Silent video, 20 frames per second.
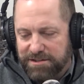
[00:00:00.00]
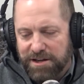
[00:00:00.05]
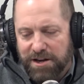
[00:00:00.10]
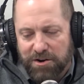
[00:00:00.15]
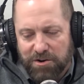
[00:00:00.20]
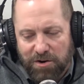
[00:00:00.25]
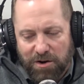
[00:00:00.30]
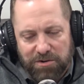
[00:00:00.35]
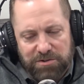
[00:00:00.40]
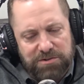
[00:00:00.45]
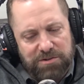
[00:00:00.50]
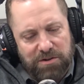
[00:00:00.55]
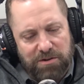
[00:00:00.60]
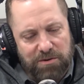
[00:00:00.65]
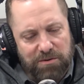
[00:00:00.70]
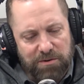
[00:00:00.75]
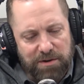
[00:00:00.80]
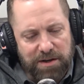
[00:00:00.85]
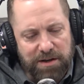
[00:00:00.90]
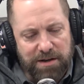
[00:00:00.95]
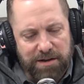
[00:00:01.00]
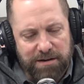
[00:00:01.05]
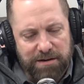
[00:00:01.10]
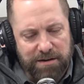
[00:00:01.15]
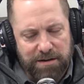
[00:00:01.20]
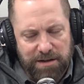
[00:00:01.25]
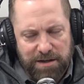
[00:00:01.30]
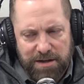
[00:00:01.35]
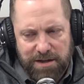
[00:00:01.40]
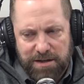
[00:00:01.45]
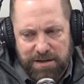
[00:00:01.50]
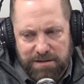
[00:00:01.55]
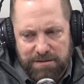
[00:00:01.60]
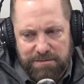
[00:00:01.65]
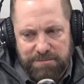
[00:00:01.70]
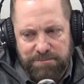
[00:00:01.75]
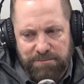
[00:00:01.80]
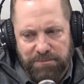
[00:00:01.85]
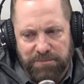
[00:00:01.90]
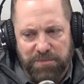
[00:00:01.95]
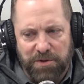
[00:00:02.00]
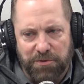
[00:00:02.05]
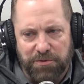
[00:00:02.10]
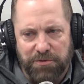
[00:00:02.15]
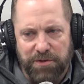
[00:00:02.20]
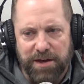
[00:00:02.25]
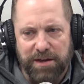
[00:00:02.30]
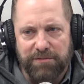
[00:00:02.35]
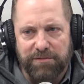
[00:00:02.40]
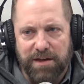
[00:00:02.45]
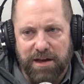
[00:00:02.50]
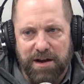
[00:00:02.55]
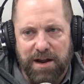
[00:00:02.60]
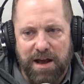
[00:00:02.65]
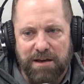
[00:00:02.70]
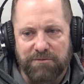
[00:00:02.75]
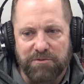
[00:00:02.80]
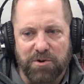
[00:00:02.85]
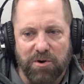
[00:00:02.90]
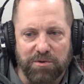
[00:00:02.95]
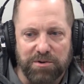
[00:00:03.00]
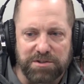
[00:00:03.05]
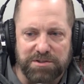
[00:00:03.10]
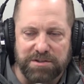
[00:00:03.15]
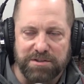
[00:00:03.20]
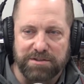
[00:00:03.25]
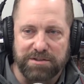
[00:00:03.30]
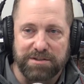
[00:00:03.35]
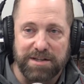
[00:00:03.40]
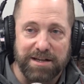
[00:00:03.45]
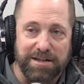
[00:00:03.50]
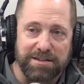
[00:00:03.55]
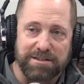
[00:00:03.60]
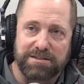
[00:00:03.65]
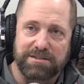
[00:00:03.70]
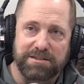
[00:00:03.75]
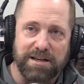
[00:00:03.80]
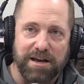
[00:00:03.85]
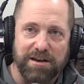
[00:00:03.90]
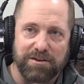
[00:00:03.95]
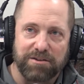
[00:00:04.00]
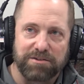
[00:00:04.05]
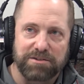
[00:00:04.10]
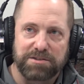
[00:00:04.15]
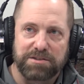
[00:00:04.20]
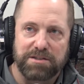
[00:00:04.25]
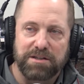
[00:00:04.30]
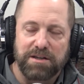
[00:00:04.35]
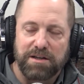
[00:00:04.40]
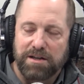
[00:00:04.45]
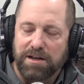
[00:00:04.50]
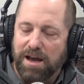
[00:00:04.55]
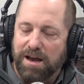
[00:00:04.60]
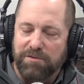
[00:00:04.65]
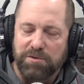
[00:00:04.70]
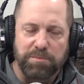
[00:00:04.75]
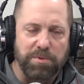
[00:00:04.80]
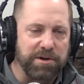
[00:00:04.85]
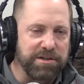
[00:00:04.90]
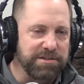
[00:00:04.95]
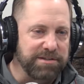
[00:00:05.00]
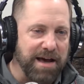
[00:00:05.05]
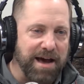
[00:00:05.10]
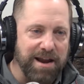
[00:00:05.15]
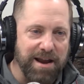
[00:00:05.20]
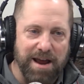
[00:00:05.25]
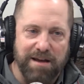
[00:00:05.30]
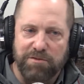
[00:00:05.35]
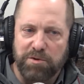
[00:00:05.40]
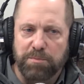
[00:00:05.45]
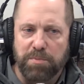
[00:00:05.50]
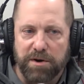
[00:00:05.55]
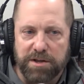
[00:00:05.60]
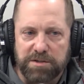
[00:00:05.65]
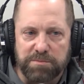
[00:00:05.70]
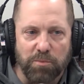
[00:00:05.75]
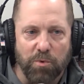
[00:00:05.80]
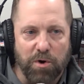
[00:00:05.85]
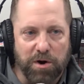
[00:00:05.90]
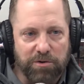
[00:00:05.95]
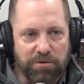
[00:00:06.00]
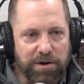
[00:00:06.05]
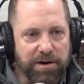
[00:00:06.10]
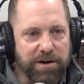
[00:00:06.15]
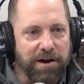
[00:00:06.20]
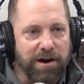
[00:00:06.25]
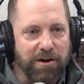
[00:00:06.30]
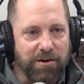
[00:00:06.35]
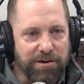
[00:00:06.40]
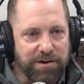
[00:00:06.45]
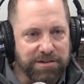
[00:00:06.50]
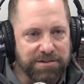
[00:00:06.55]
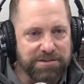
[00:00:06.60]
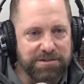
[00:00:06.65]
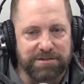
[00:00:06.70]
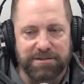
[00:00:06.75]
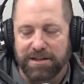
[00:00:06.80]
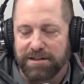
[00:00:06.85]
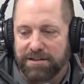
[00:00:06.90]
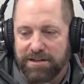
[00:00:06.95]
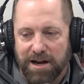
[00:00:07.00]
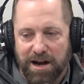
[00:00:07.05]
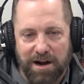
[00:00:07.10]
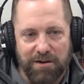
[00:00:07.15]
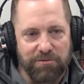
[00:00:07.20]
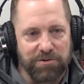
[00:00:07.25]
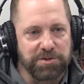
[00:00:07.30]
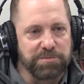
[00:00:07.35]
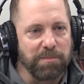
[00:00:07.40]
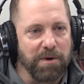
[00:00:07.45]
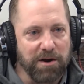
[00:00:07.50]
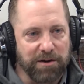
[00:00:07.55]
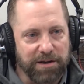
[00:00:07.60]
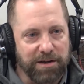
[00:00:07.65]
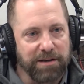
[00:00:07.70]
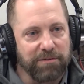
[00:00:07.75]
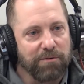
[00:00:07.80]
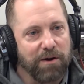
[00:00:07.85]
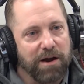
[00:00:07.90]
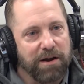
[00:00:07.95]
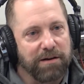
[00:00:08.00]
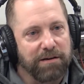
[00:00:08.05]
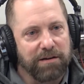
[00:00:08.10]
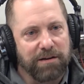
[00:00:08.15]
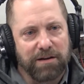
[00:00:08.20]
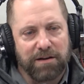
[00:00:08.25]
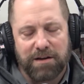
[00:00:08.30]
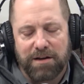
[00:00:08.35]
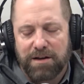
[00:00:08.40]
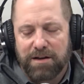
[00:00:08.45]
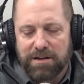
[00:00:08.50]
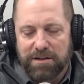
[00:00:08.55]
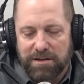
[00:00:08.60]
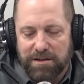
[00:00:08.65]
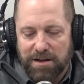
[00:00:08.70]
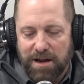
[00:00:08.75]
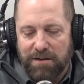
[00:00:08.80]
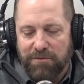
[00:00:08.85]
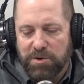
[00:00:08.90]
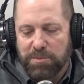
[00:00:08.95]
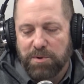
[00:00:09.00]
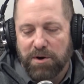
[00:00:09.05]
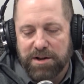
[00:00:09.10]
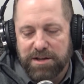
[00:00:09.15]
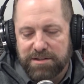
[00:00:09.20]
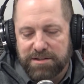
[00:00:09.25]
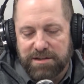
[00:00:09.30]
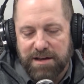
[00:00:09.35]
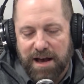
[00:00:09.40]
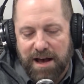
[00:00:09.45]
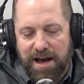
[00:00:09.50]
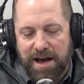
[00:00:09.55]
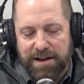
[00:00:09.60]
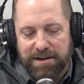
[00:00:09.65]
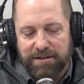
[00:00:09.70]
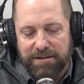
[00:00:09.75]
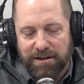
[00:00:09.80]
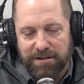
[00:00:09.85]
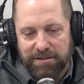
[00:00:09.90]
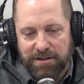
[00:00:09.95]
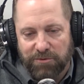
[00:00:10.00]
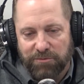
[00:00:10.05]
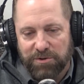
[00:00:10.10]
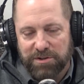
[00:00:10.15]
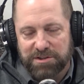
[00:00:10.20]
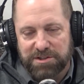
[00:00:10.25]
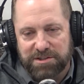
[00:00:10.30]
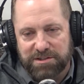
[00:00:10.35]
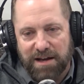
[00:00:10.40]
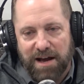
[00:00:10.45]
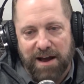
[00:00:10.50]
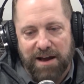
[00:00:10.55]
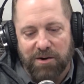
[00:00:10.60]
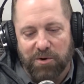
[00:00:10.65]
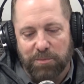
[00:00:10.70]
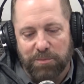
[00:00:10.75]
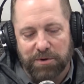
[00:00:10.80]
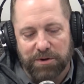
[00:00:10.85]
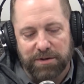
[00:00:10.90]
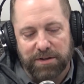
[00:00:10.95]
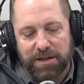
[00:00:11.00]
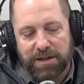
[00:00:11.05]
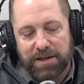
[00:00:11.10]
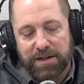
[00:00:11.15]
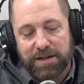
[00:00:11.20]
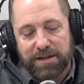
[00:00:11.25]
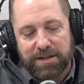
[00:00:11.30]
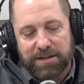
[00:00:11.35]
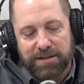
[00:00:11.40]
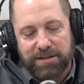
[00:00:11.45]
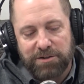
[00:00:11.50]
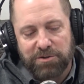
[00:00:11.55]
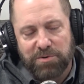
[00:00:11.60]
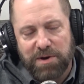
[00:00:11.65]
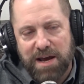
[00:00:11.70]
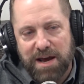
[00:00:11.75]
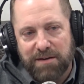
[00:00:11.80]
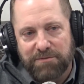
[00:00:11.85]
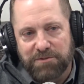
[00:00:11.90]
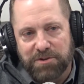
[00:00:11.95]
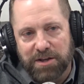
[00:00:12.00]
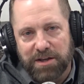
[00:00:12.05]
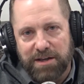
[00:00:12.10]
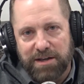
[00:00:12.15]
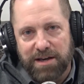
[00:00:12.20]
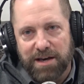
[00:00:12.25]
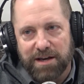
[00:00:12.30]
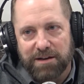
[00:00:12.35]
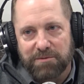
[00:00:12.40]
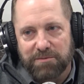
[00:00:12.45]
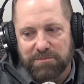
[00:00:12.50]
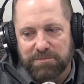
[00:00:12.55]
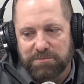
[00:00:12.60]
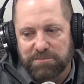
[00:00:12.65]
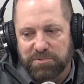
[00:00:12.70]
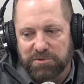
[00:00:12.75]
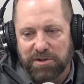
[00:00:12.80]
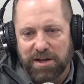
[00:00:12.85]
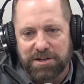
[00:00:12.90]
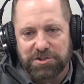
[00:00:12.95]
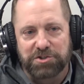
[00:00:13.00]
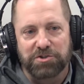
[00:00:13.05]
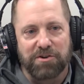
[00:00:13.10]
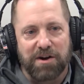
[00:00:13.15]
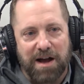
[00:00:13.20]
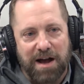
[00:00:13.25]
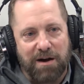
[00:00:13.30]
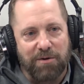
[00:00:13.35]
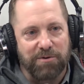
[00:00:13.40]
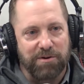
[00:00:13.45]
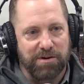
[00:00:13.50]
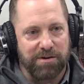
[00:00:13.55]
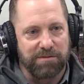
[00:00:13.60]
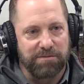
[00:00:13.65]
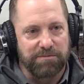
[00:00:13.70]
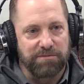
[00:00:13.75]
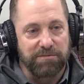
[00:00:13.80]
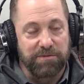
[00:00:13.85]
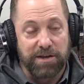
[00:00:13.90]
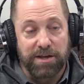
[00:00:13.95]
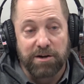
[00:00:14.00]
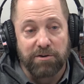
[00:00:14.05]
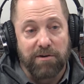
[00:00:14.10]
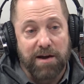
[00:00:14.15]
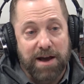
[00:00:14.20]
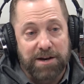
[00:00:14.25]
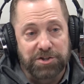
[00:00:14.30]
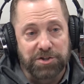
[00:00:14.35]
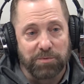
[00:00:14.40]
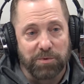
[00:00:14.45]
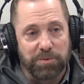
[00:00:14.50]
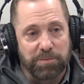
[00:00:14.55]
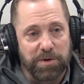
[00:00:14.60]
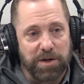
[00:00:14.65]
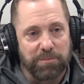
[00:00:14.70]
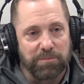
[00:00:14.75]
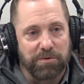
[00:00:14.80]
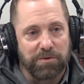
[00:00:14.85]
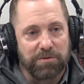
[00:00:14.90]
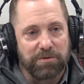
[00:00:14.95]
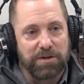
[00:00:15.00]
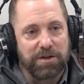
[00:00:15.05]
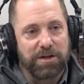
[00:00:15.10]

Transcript: here also, and the thing that I've noticed is that in sales, everybody's more gregarious than the average monkey, right? Everybody's got a different style, but you have to get pleasure out of interaction with people.